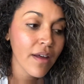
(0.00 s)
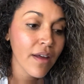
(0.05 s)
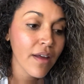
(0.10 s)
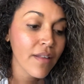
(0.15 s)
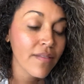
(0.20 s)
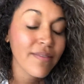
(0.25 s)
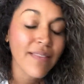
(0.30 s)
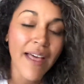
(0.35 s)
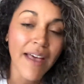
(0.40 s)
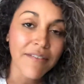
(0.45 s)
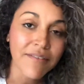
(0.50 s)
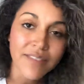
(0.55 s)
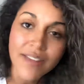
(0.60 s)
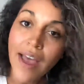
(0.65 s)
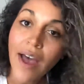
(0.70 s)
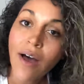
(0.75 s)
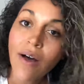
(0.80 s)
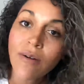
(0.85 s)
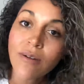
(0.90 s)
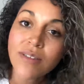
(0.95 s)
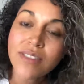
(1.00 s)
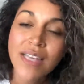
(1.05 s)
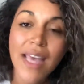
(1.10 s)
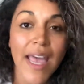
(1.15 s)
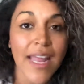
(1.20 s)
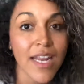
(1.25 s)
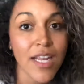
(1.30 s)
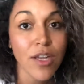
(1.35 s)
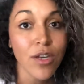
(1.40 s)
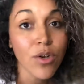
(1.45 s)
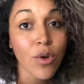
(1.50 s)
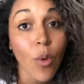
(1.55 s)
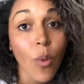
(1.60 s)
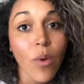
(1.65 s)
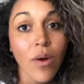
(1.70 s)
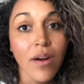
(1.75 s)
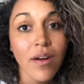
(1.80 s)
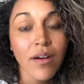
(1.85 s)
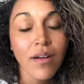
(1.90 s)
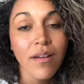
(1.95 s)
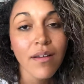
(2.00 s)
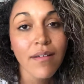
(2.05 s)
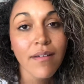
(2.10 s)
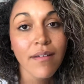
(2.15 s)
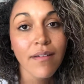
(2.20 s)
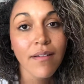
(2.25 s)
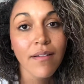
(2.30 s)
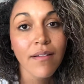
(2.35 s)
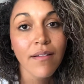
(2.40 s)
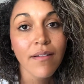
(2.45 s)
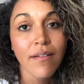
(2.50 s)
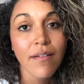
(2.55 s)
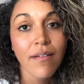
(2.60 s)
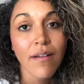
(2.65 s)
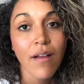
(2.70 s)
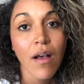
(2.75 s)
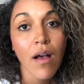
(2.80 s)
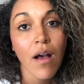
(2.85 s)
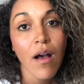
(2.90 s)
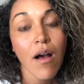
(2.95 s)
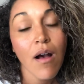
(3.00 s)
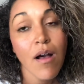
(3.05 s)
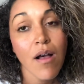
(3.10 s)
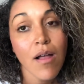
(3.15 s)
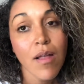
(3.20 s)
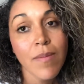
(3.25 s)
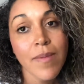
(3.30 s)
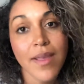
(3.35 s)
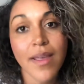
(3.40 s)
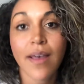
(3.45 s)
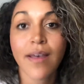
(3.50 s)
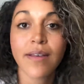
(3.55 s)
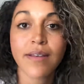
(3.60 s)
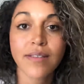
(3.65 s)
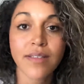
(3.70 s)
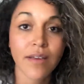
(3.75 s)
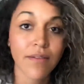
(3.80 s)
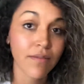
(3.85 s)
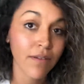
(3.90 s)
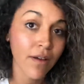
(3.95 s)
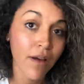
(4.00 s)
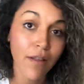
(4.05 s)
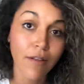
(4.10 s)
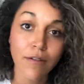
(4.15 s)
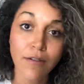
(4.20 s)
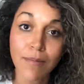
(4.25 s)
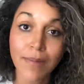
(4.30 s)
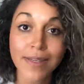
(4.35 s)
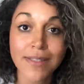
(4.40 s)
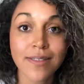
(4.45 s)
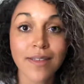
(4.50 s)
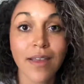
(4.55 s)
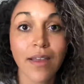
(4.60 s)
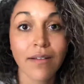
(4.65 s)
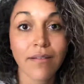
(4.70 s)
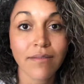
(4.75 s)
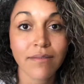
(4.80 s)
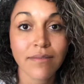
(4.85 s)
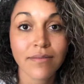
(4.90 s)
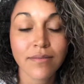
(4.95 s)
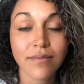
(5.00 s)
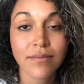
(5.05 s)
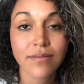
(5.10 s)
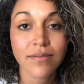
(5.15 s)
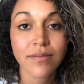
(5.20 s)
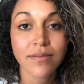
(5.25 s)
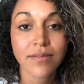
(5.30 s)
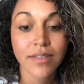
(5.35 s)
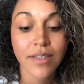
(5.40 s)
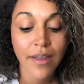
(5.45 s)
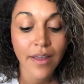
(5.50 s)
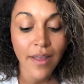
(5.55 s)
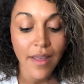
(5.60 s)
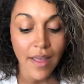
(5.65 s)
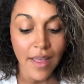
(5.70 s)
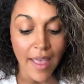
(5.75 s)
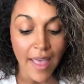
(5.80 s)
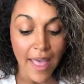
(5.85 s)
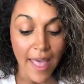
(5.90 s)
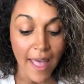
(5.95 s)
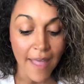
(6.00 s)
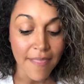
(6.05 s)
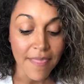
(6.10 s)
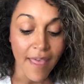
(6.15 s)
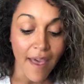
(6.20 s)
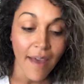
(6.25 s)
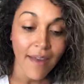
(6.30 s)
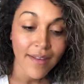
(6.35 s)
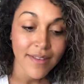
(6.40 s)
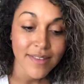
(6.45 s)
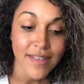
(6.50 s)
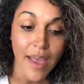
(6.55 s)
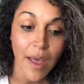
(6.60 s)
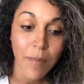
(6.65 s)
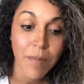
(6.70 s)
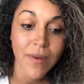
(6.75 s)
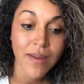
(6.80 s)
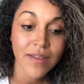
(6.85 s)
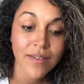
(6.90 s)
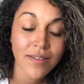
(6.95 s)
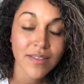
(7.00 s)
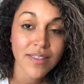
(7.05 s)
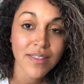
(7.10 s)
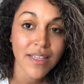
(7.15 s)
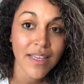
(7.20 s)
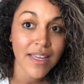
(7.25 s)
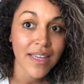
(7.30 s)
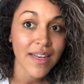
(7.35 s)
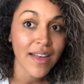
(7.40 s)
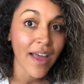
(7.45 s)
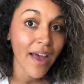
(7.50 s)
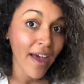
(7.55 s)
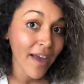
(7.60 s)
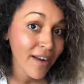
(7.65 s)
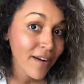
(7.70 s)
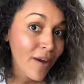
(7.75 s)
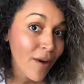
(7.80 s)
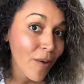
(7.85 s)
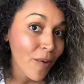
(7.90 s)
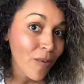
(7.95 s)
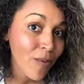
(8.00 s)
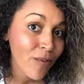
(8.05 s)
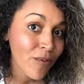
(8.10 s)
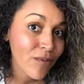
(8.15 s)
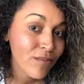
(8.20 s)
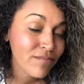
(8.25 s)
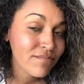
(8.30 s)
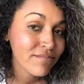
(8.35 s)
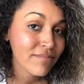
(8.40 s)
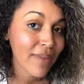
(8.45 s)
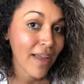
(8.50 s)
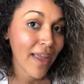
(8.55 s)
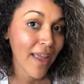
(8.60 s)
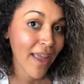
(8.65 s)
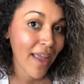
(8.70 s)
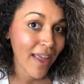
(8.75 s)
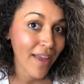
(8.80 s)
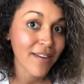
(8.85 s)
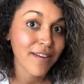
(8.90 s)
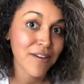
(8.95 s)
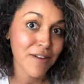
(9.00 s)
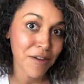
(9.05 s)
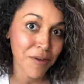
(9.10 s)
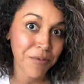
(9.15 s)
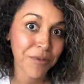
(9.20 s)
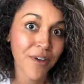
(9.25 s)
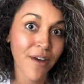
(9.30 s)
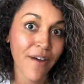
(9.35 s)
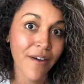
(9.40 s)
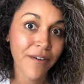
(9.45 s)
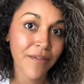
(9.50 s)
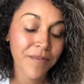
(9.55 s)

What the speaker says: left out and ignored, all because of the color of my skin. And that has happened in Idaho and in Utah.